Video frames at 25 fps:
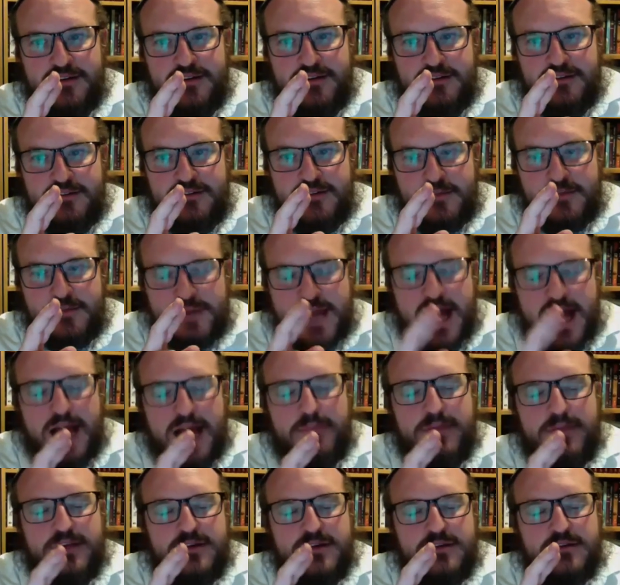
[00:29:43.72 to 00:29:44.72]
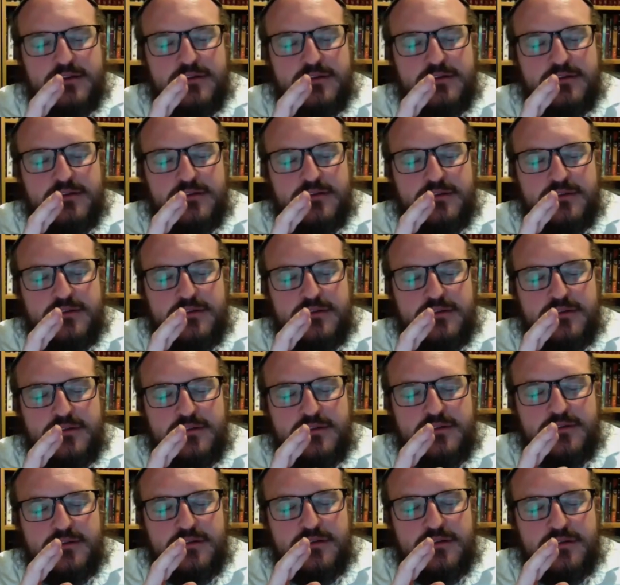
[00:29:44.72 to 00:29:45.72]
Rebbe Nachman
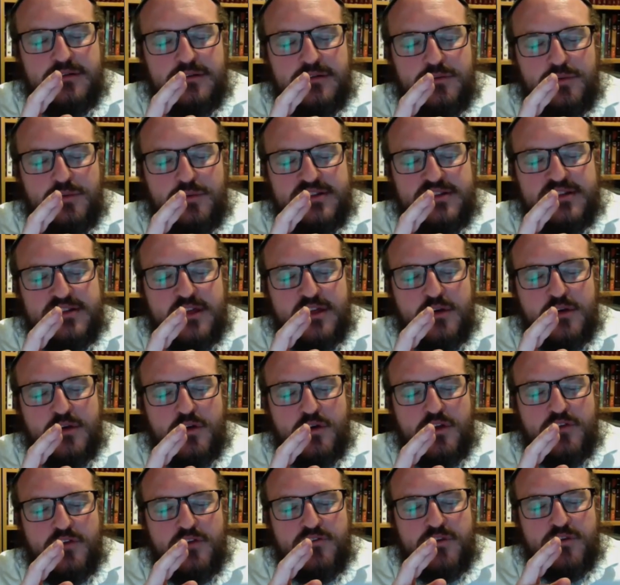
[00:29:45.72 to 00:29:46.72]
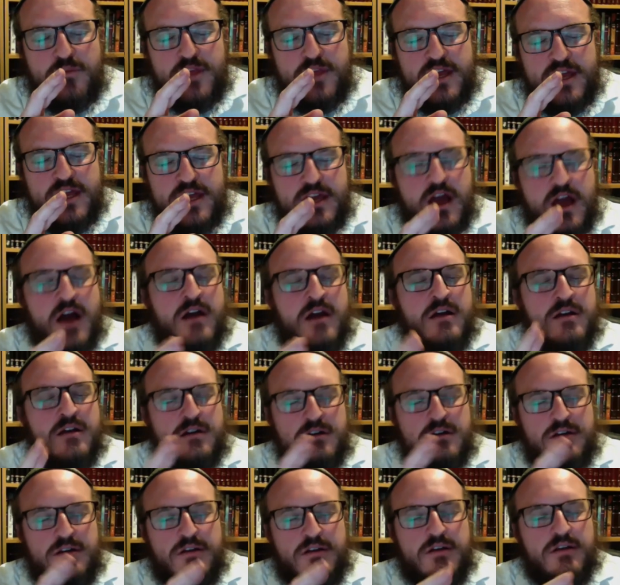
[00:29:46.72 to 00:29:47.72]
was from the
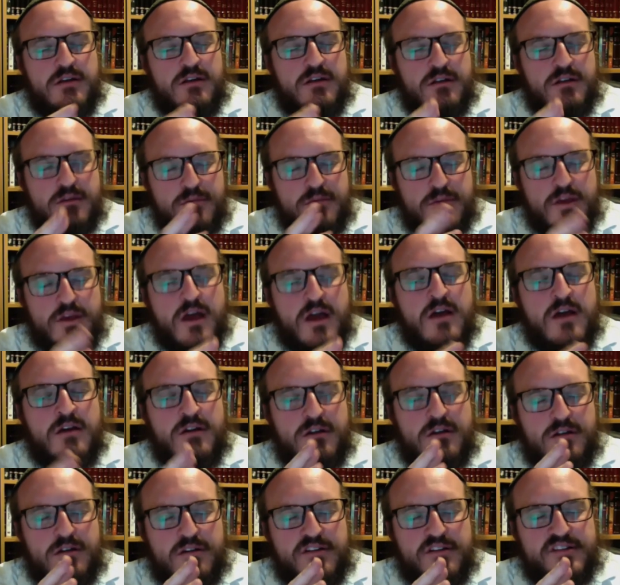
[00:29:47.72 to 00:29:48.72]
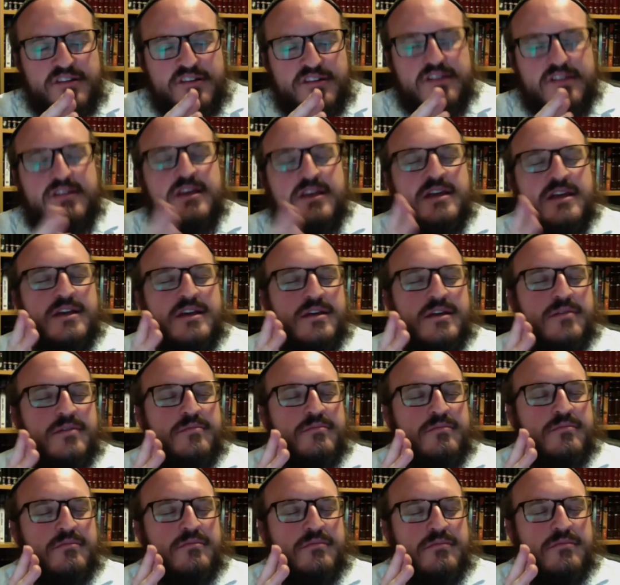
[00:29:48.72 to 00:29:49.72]
younger tzaddikim
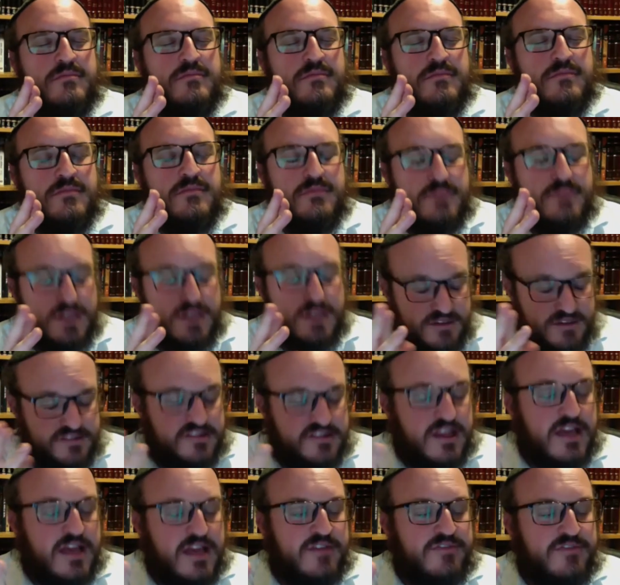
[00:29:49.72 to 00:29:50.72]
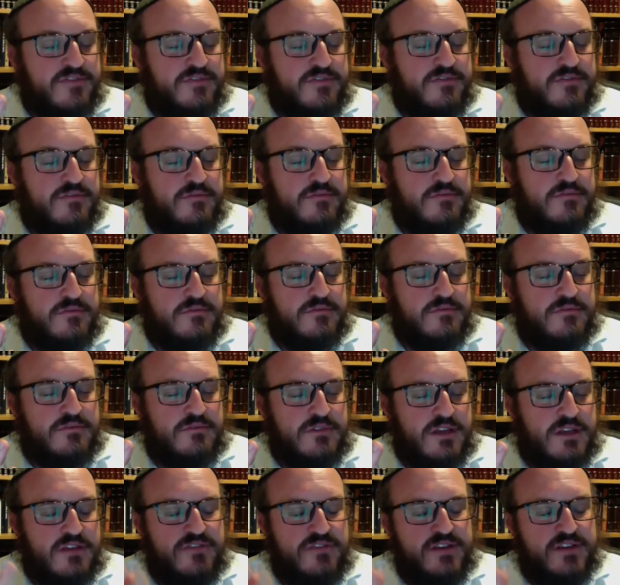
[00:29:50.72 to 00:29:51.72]
in his life.
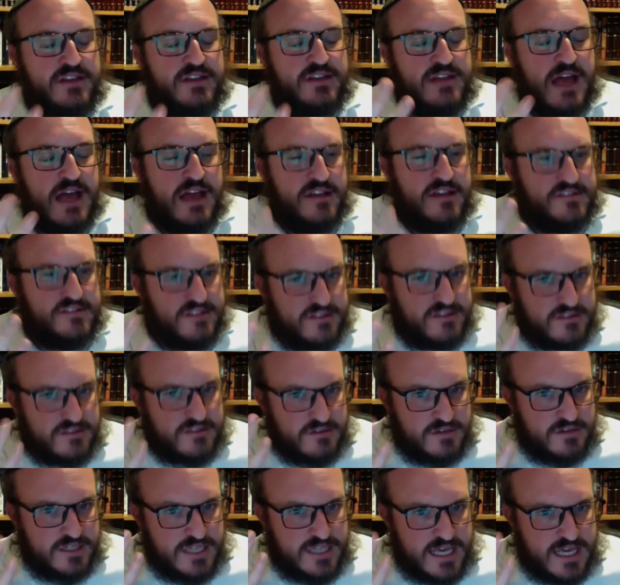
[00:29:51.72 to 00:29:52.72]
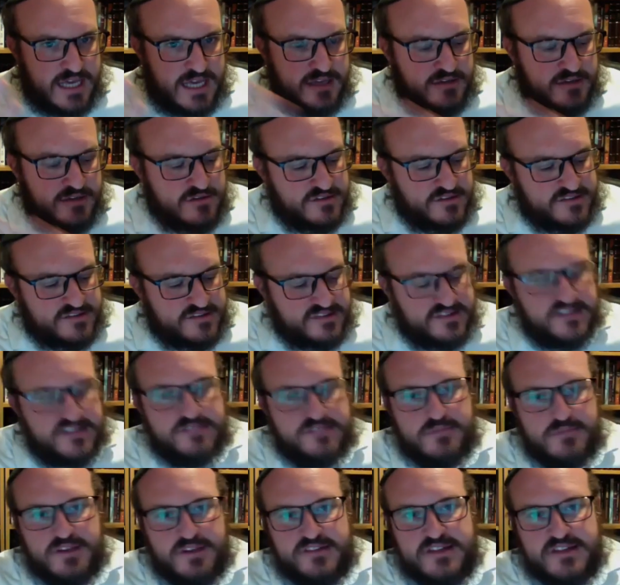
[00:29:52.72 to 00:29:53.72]
If he dies at 38, just 6
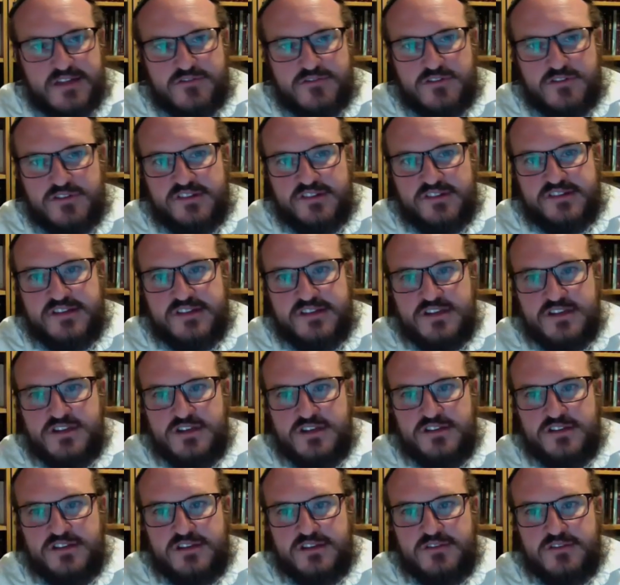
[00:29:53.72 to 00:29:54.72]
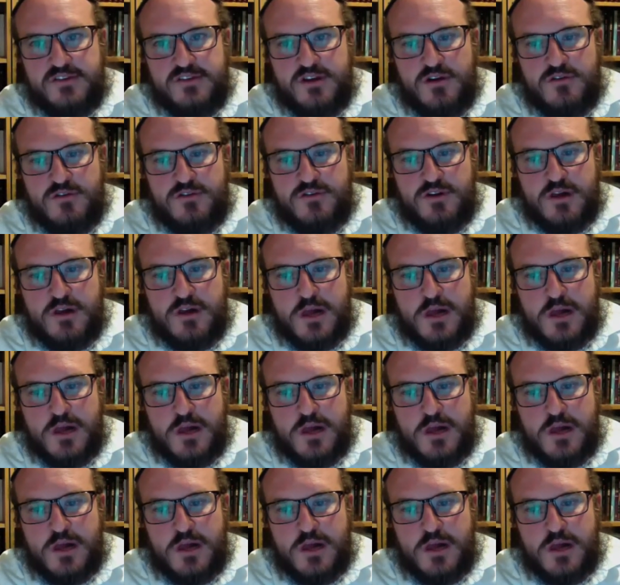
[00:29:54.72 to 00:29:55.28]
months after this teaching is given over,